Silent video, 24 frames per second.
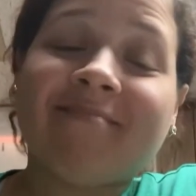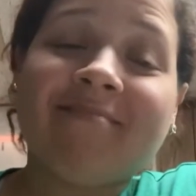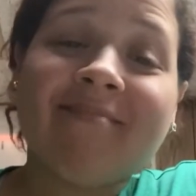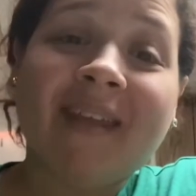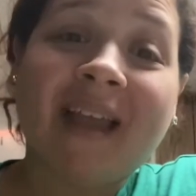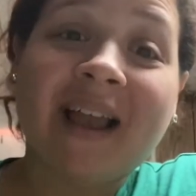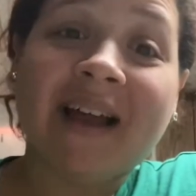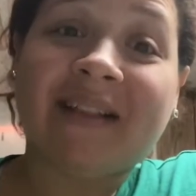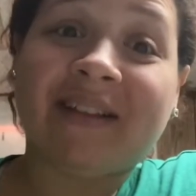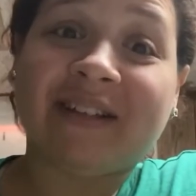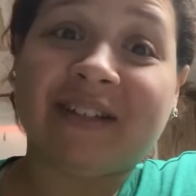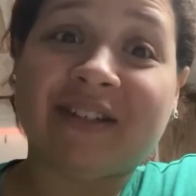
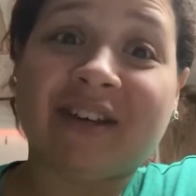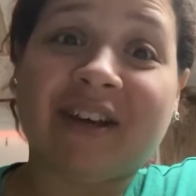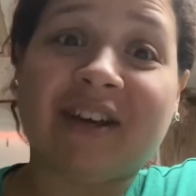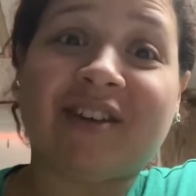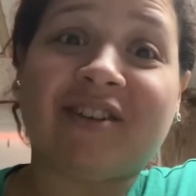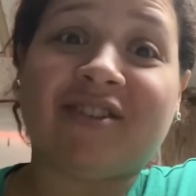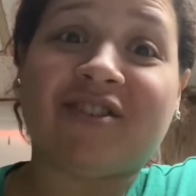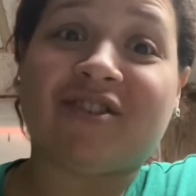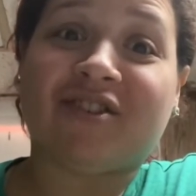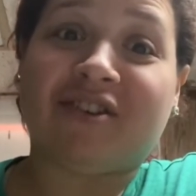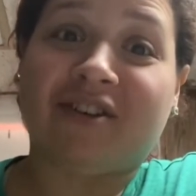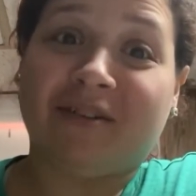This cake
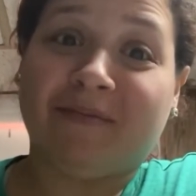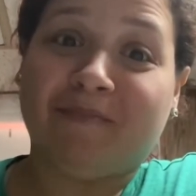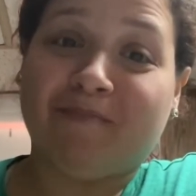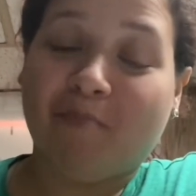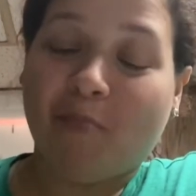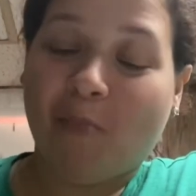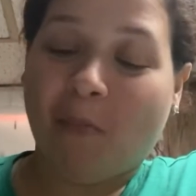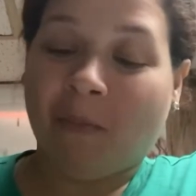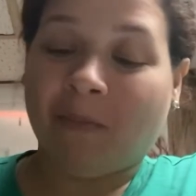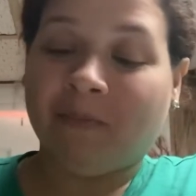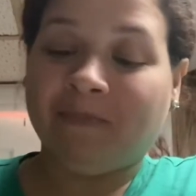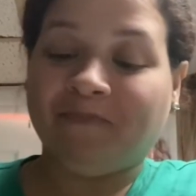is good.
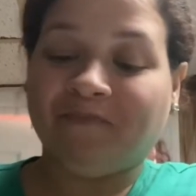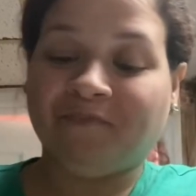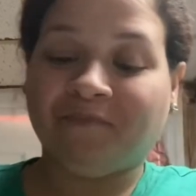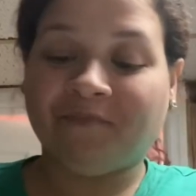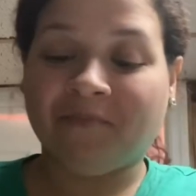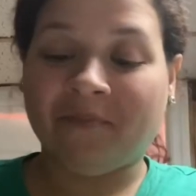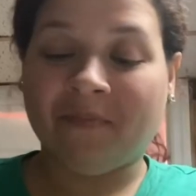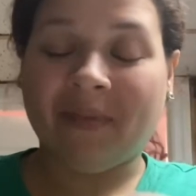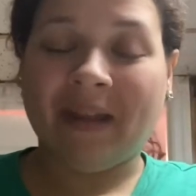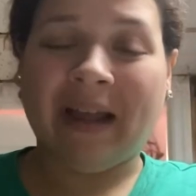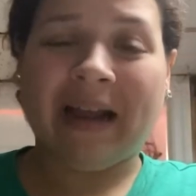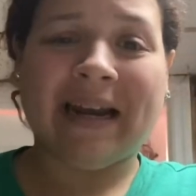
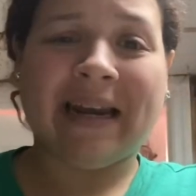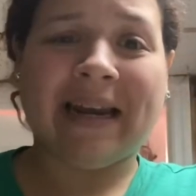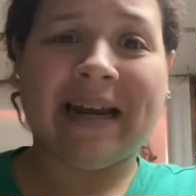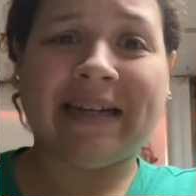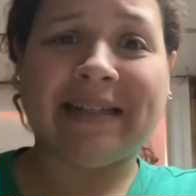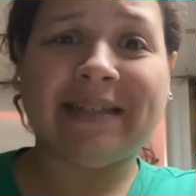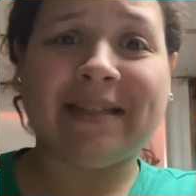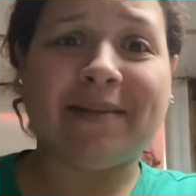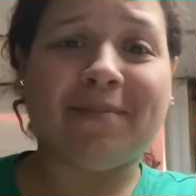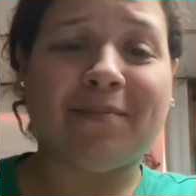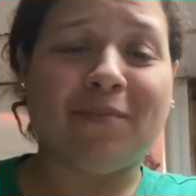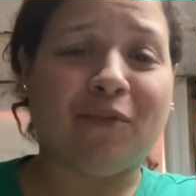
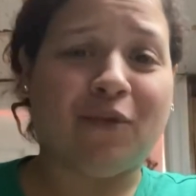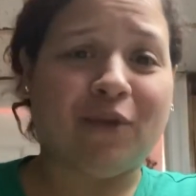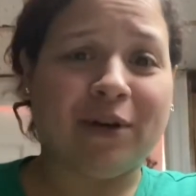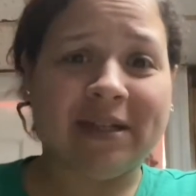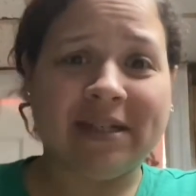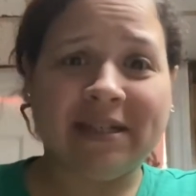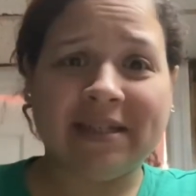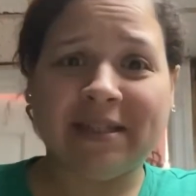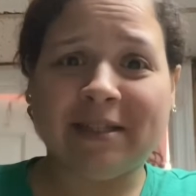Nice and moist.